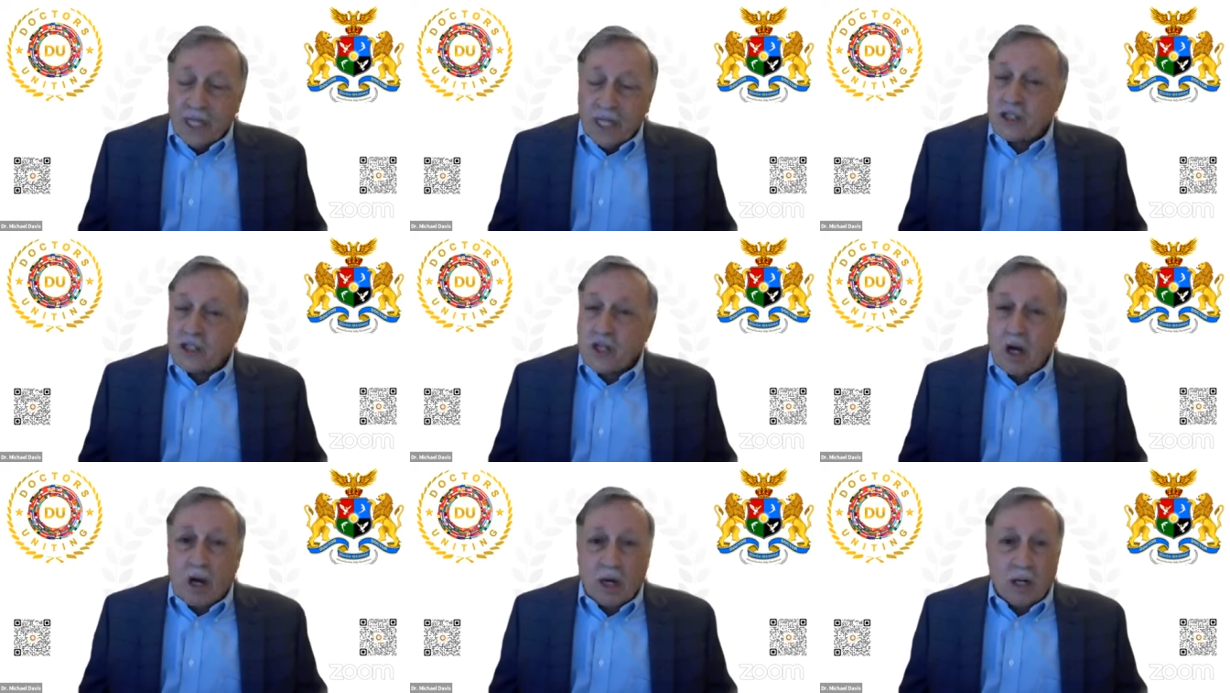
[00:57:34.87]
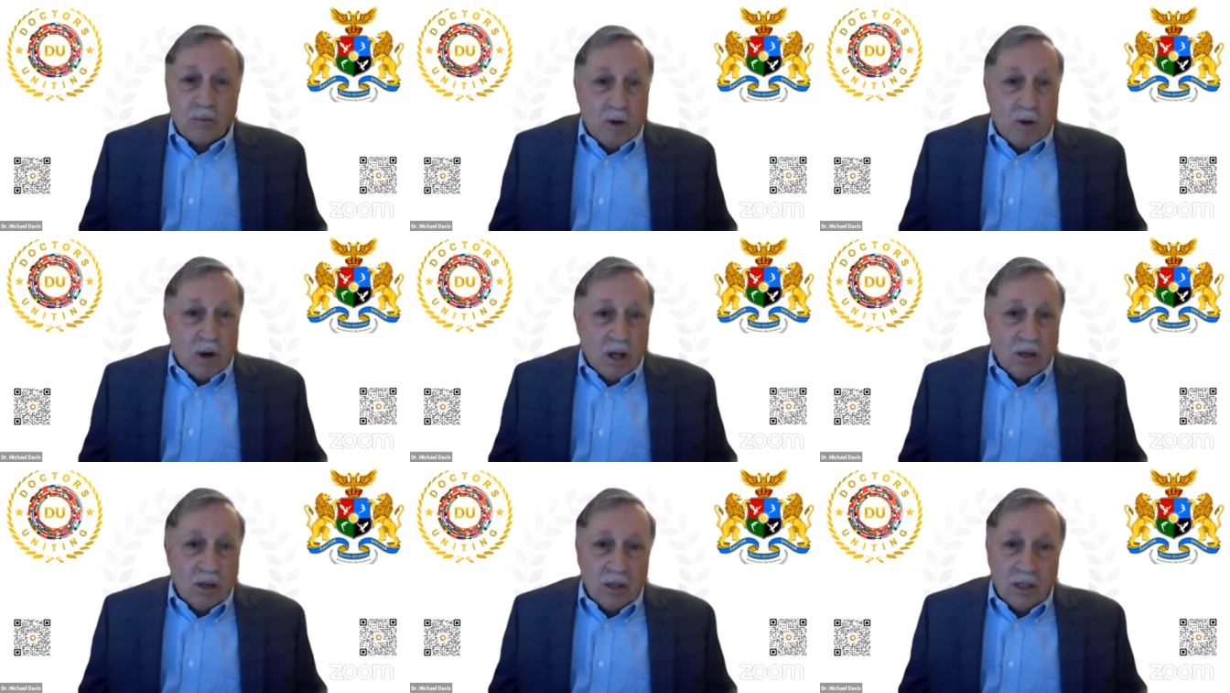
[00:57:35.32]
it's
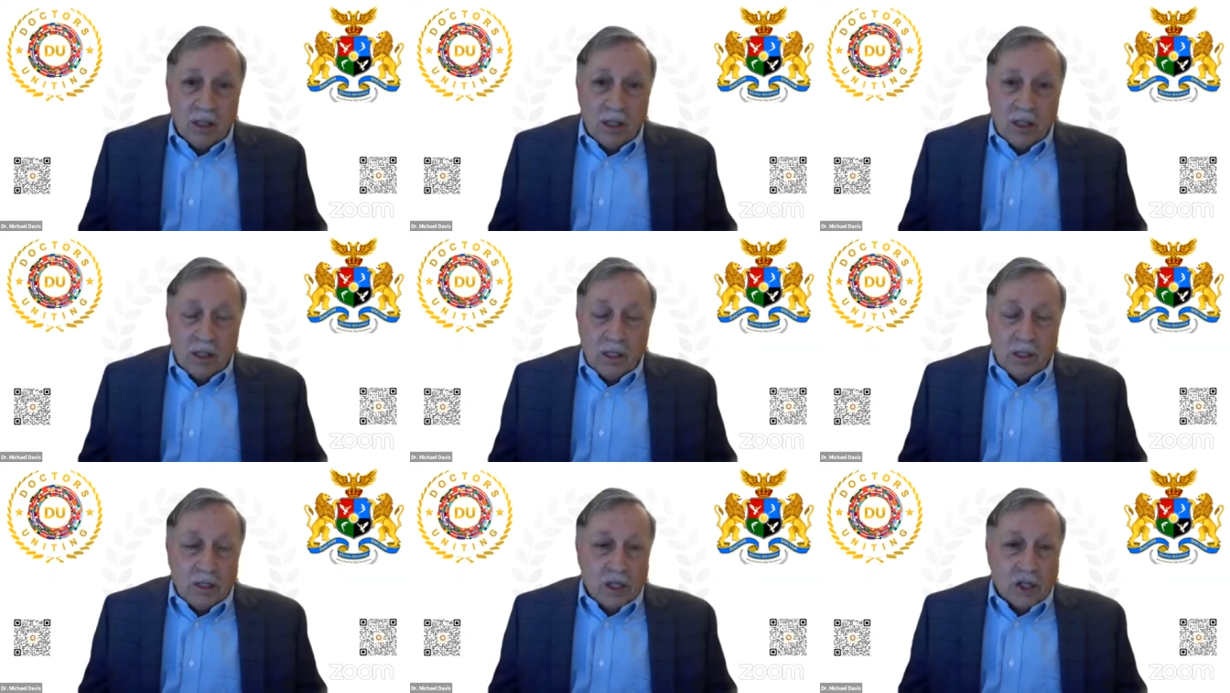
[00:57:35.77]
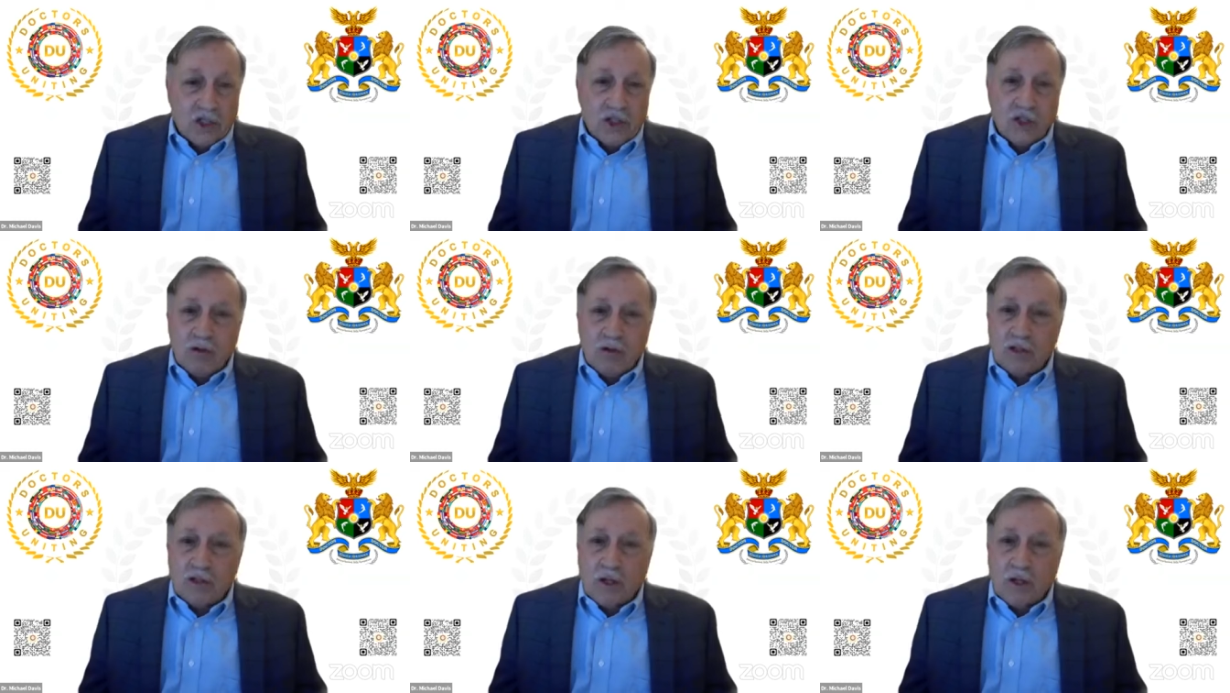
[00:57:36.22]
hardball. There's
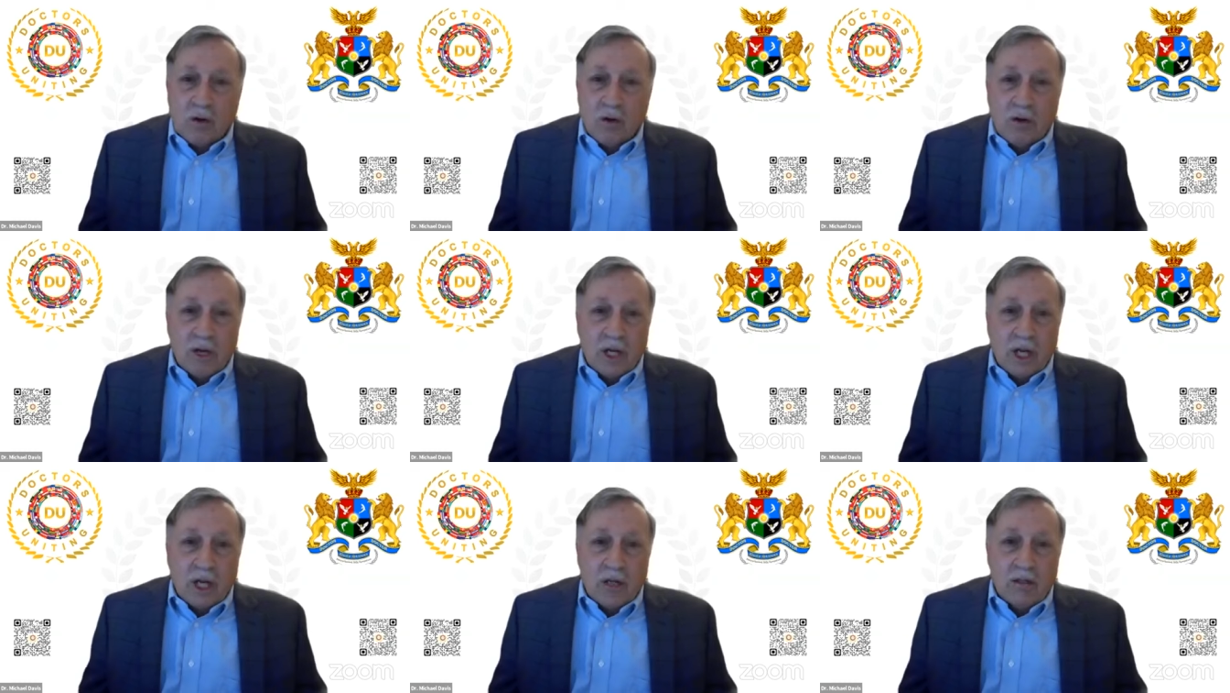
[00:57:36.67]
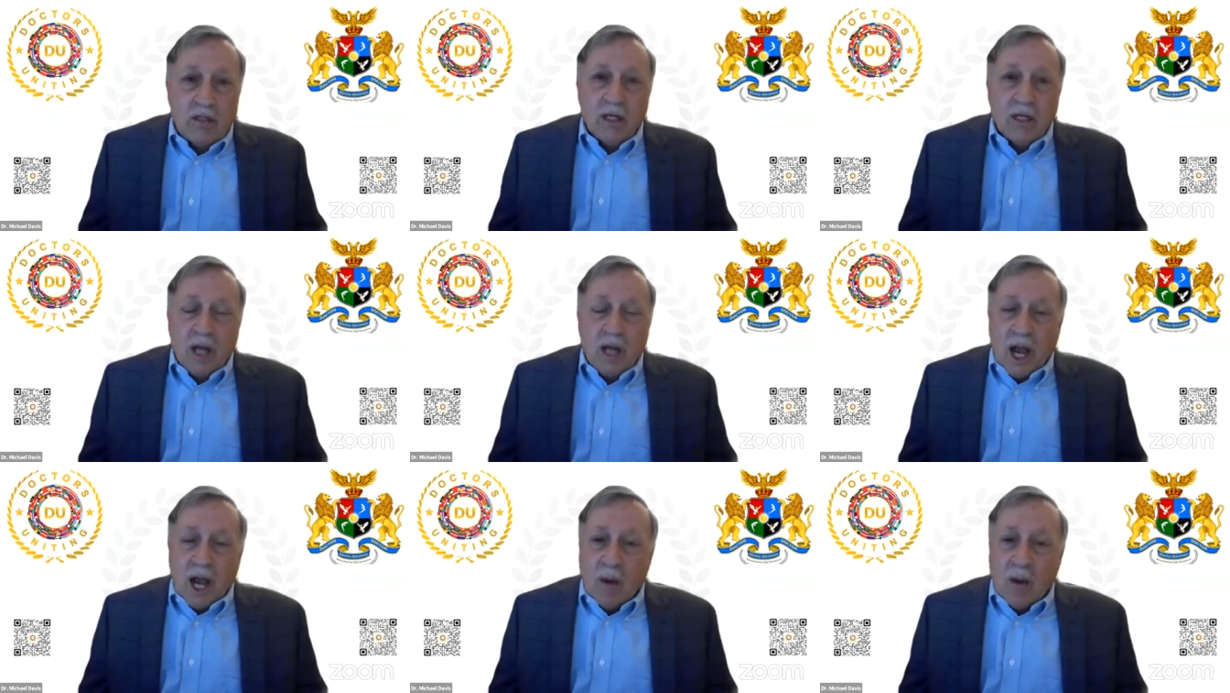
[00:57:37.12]
suits going on.